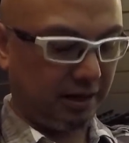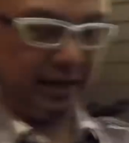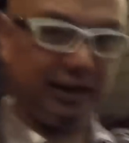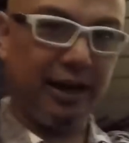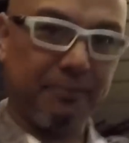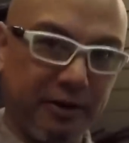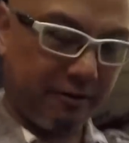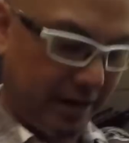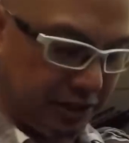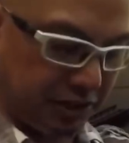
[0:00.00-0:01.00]
in the upper
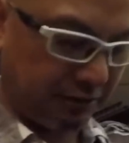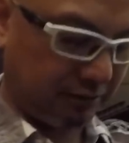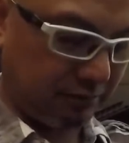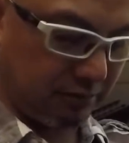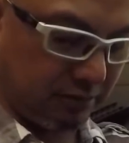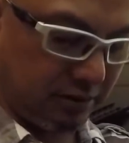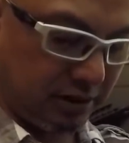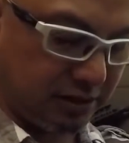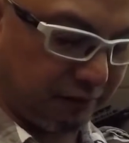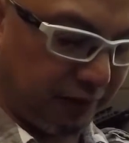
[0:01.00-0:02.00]
direction
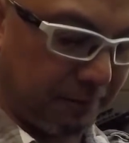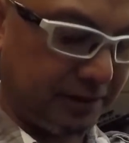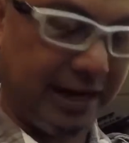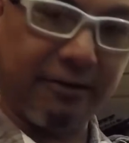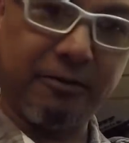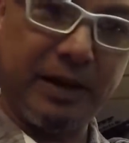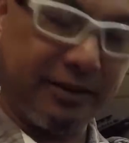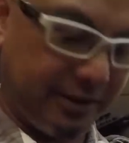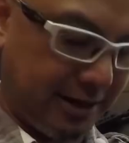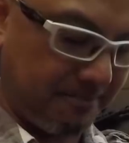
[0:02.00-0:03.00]
to flip it down with my
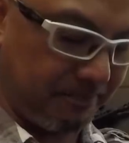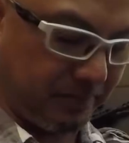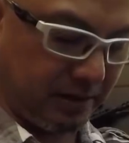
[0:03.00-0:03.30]
thumb,